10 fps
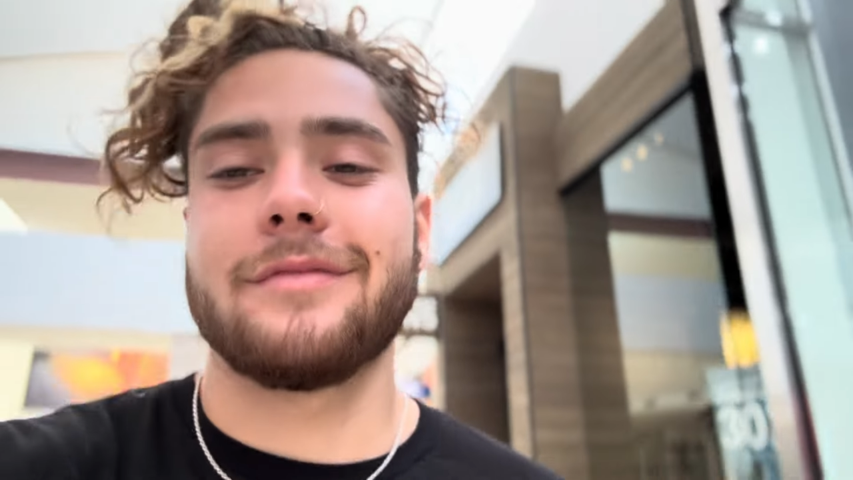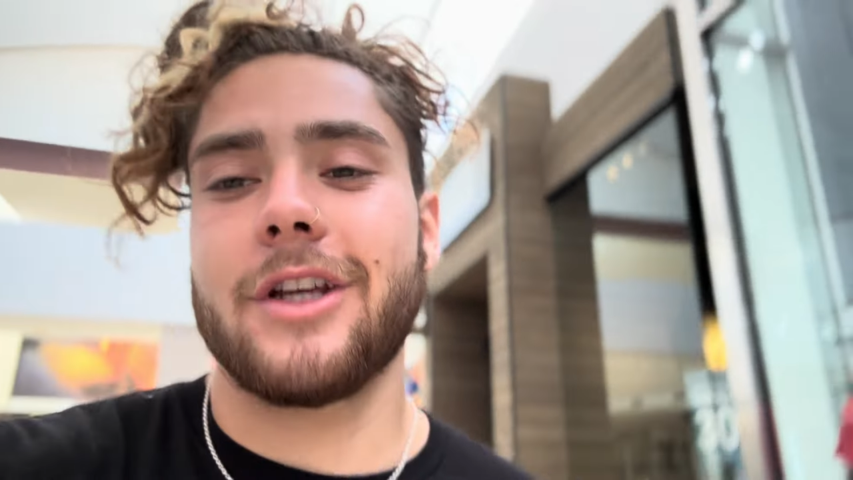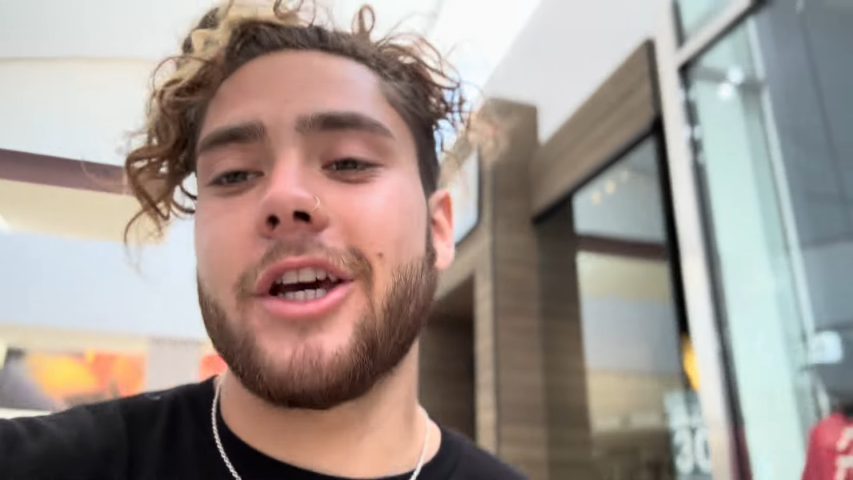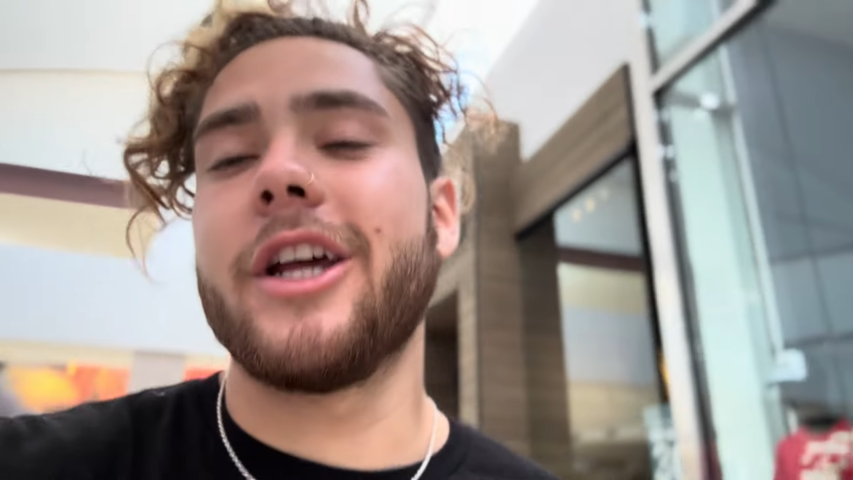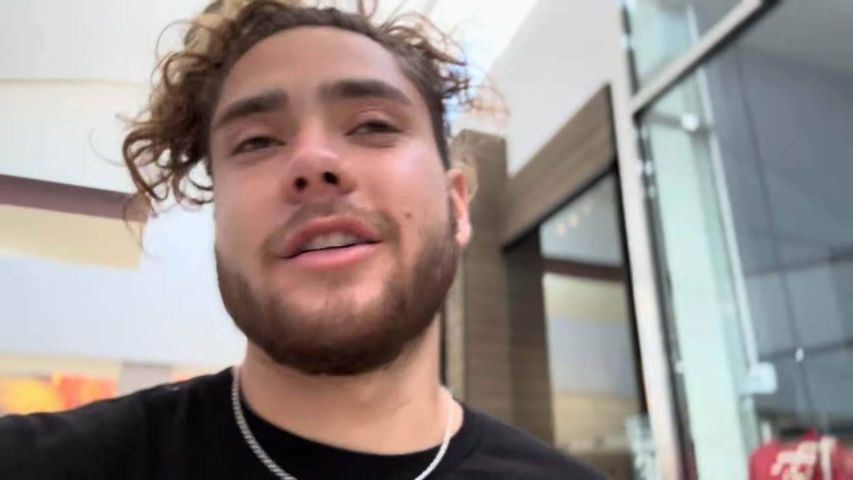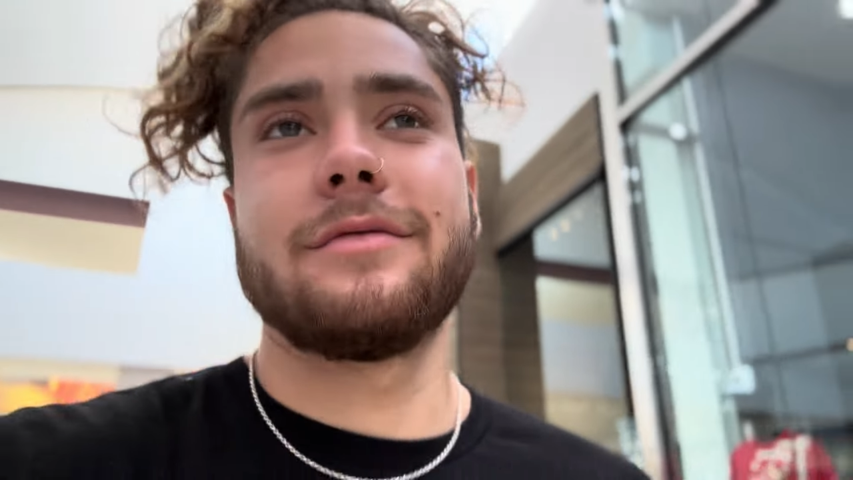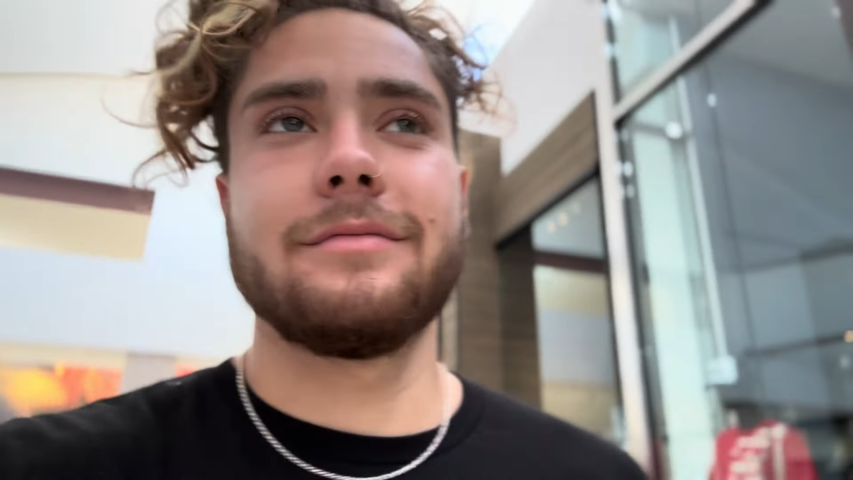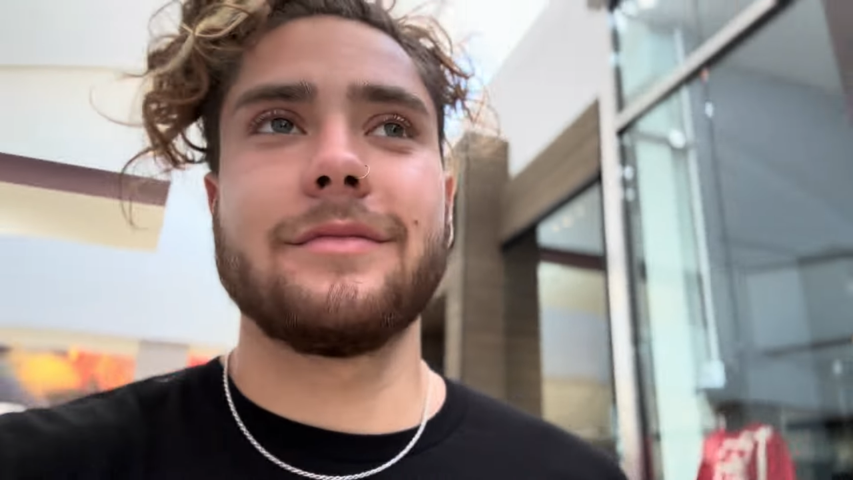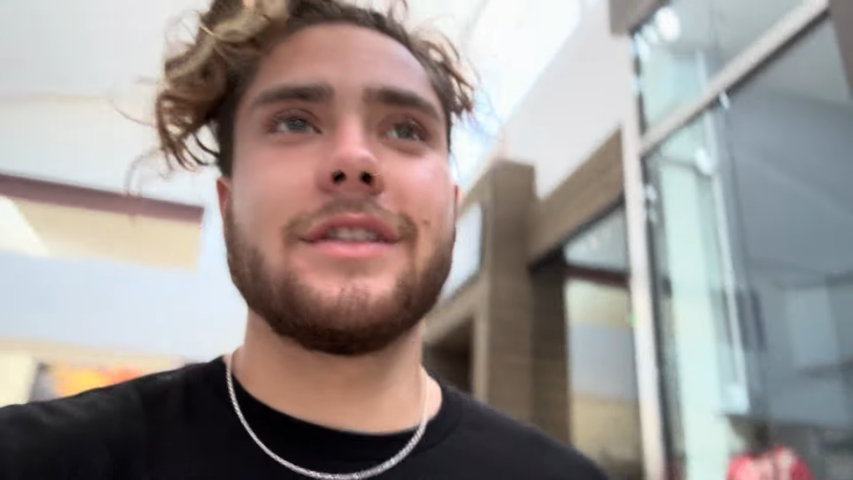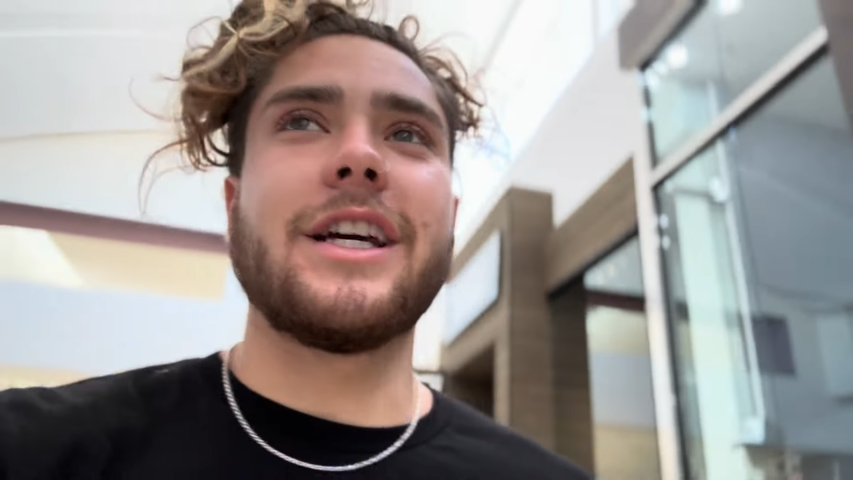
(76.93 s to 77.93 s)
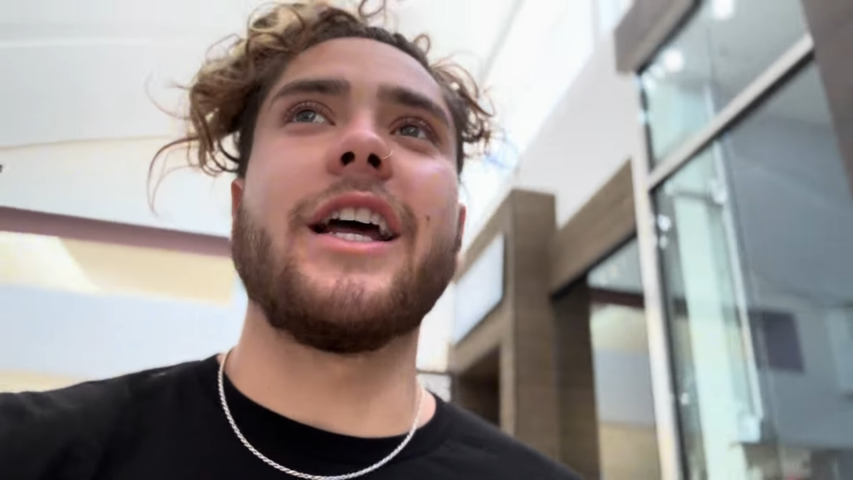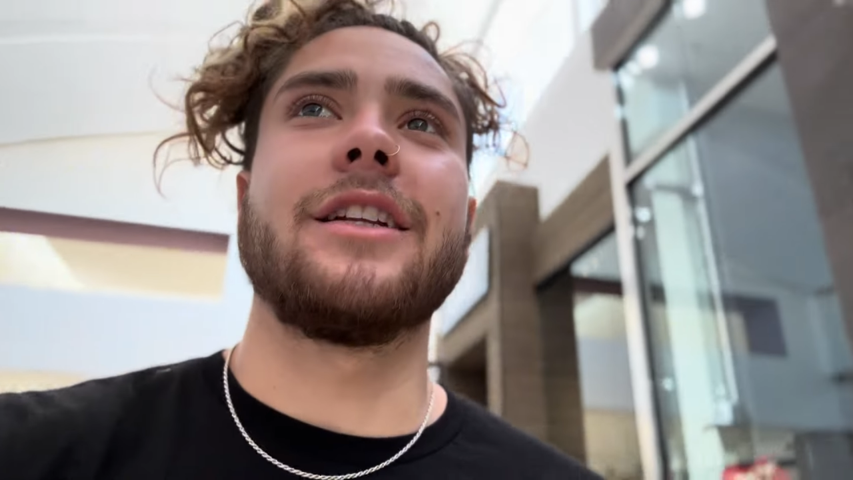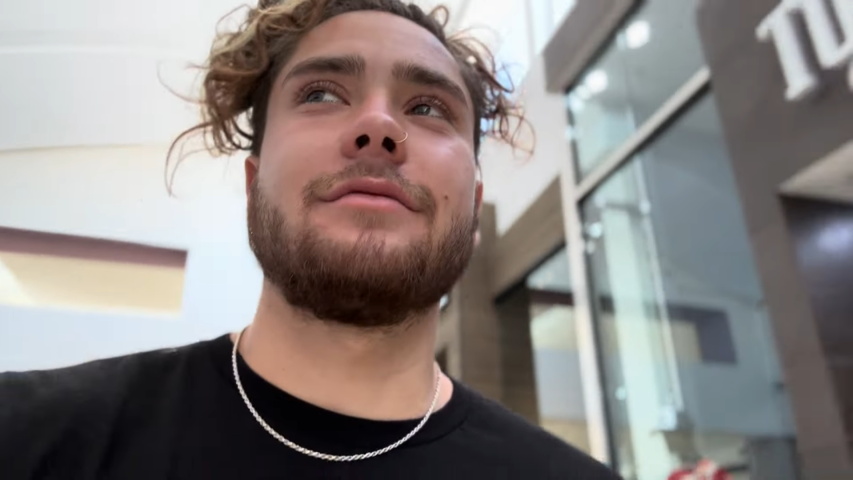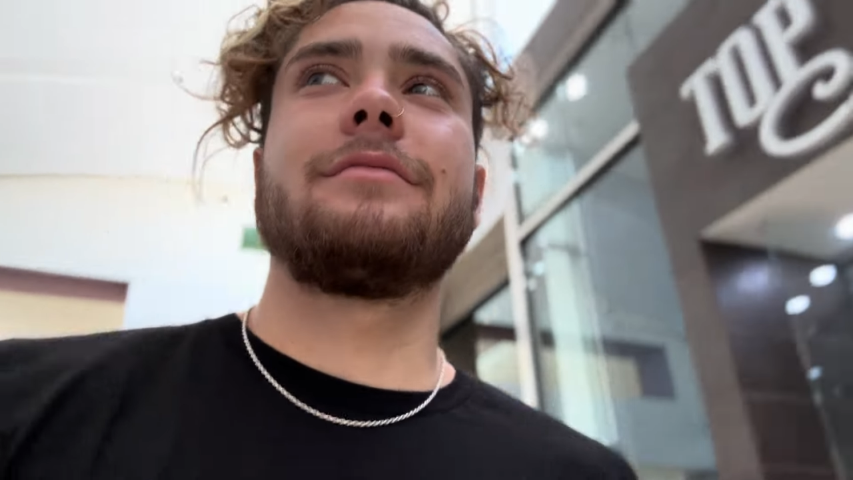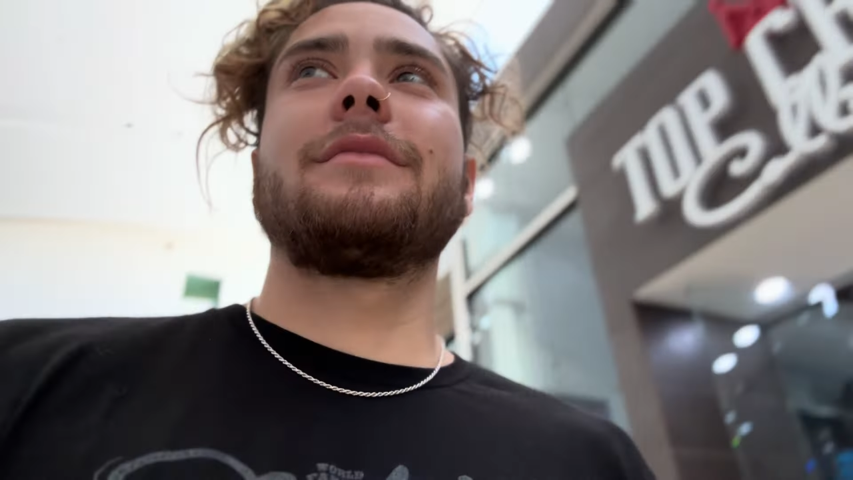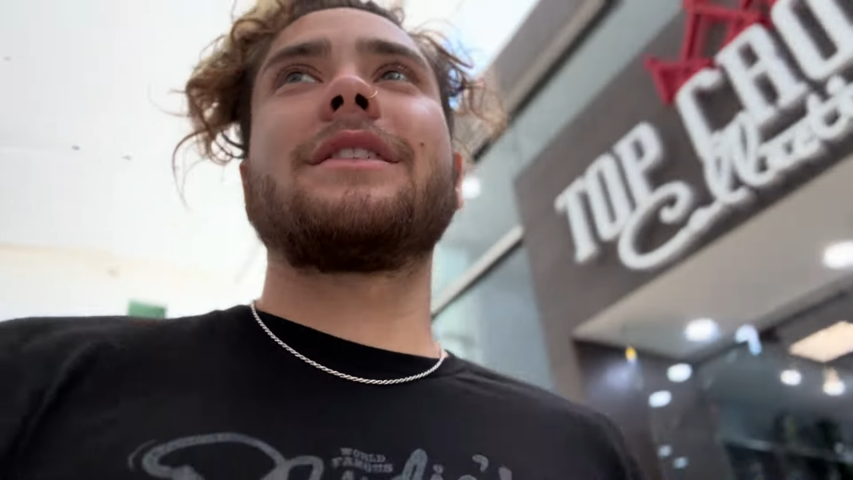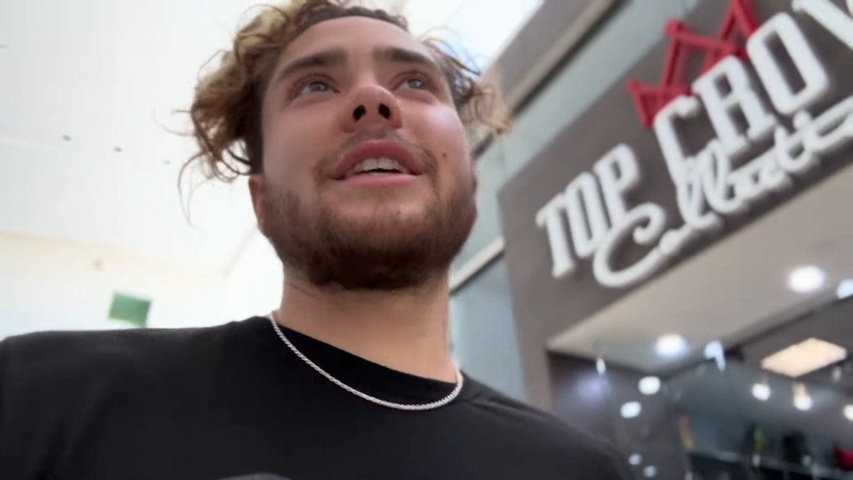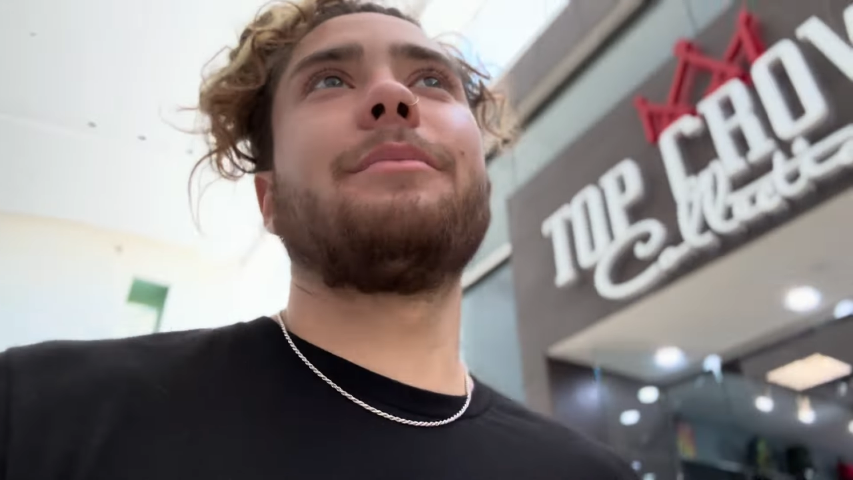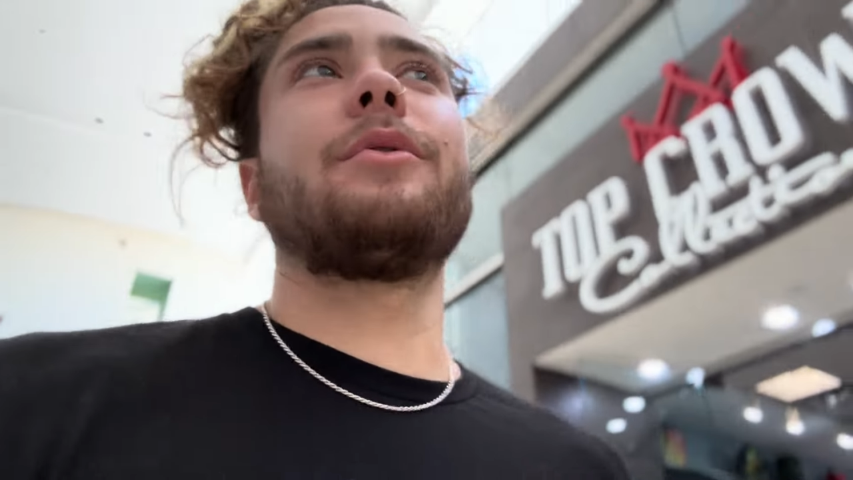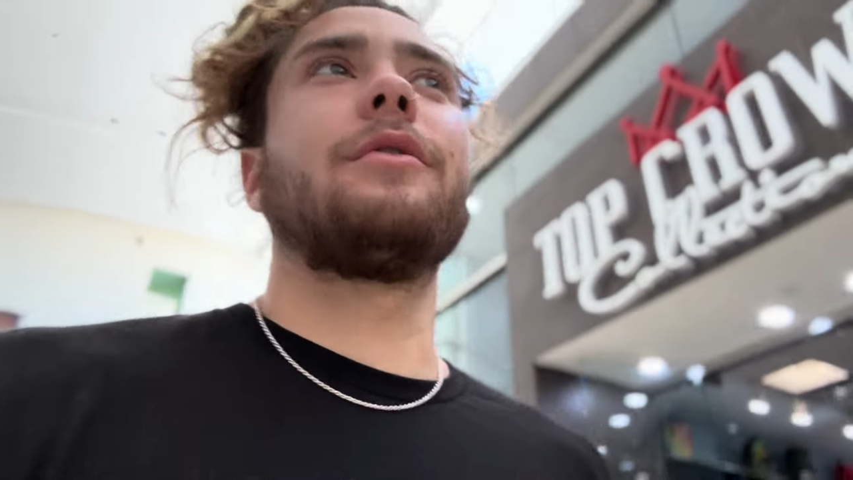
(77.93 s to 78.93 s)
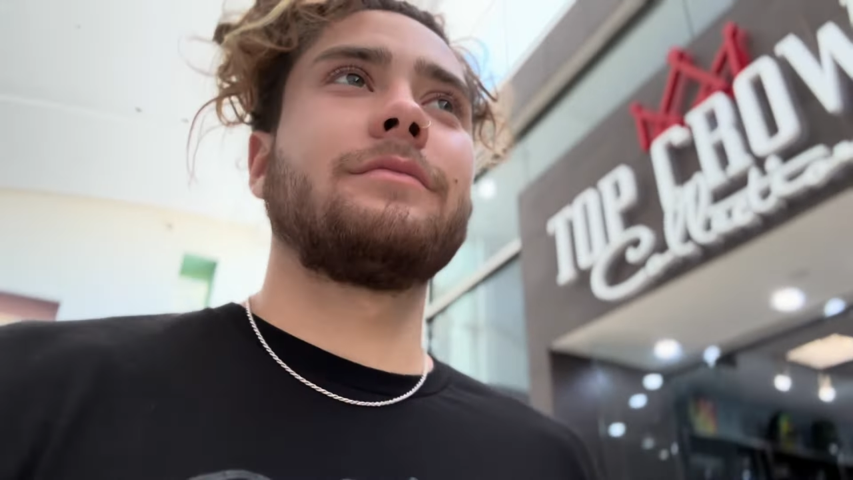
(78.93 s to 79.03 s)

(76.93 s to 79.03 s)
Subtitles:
Good. Done. Simple.